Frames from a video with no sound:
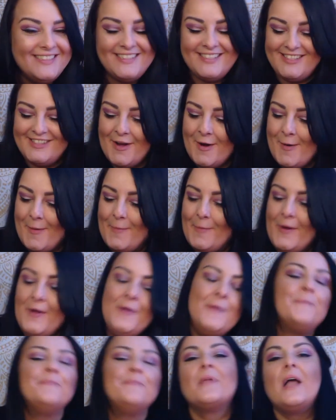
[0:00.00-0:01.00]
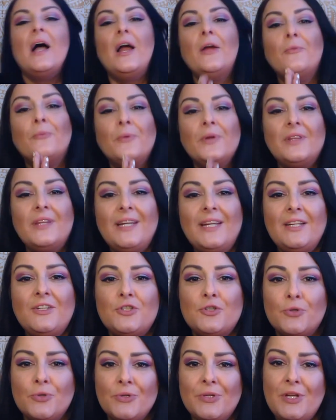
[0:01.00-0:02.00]
So I really
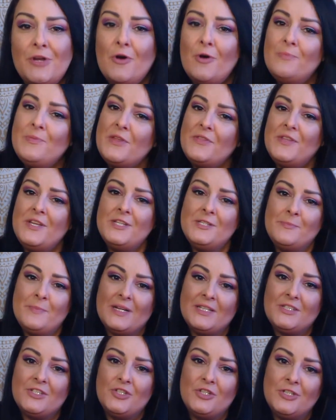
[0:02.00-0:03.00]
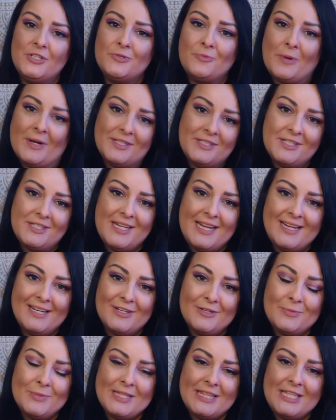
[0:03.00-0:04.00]
truly hope that these messages
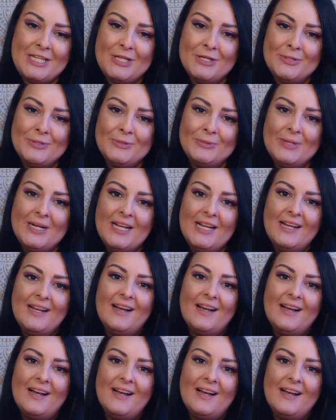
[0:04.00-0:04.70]
resonated with you.